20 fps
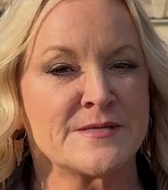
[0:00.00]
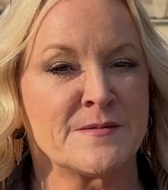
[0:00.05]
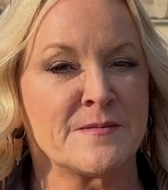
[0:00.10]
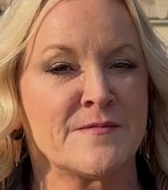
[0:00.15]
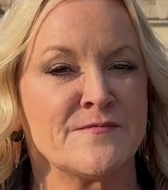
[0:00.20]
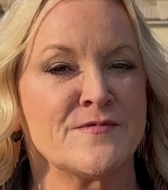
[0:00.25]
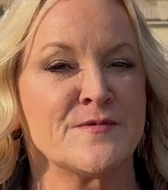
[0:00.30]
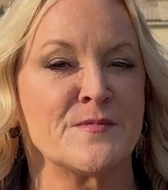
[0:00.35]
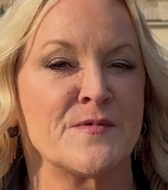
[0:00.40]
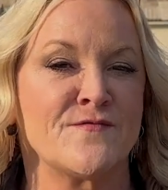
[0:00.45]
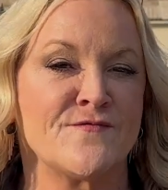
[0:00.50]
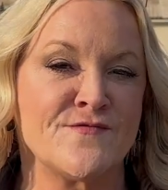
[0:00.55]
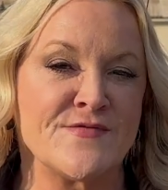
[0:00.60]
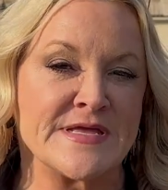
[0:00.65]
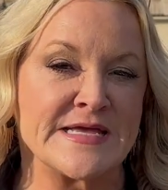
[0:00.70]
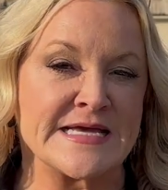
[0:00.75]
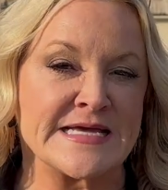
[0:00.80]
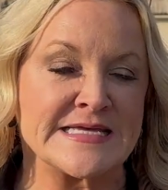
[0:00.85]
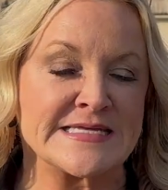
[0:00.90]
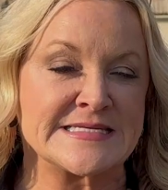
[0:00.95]
Some of them are
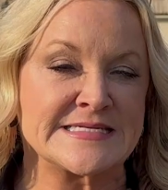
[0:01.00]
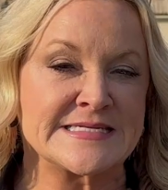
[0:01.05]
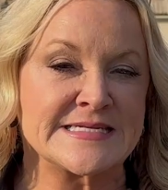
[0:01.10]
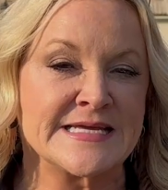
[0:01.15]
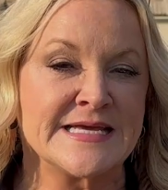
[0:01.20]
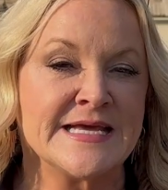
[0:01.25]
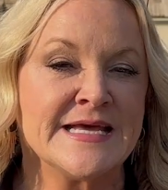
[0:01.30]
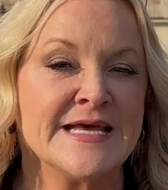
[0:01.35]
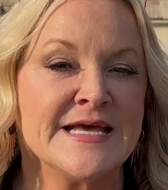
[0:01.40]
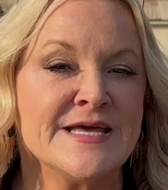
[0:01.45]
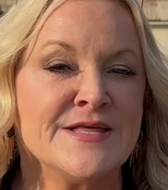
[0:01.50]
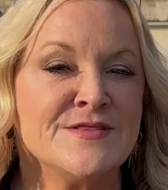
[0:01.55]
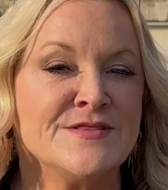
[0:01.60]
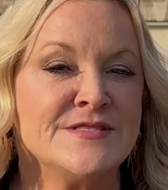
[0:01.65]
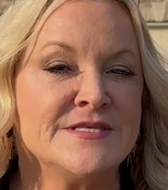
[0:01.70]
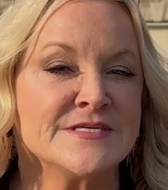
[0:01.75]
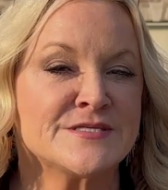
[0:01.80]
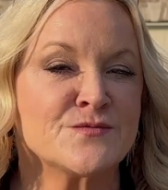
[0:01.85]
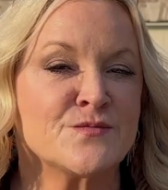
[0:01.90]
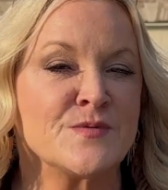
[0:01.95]
fenced.
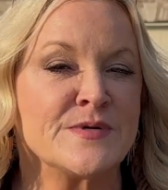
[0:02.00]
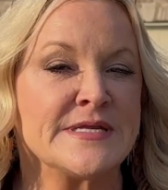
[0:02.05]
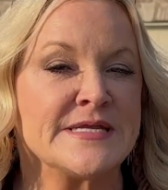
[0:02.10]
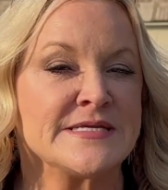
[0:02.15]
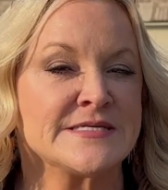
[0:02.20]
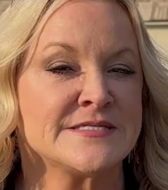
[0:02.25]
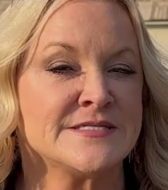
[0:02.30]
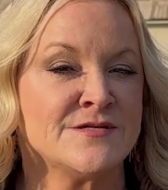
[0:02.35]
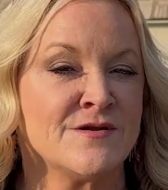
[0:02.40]
This one is